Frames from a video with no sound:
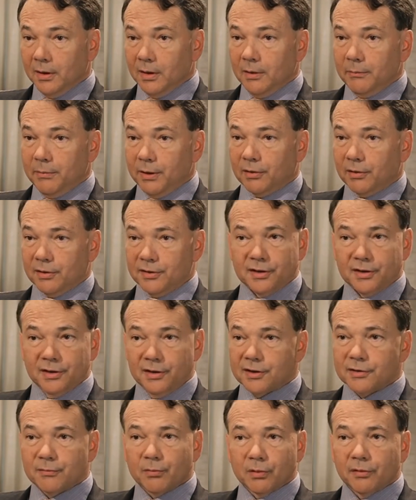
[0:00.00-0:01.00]
because
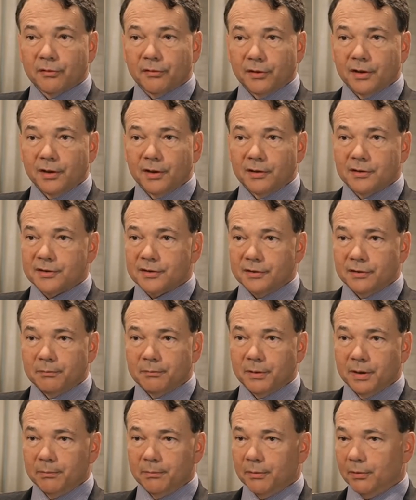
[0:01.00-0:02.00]
these were things that
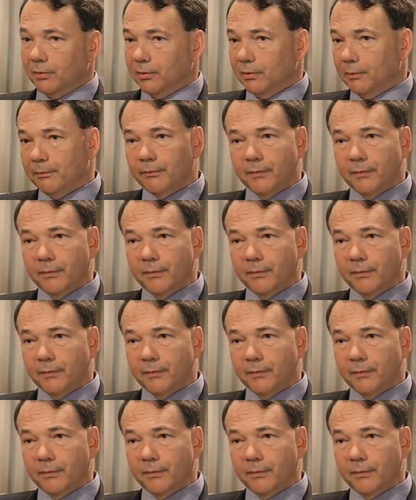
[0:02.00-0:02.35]
people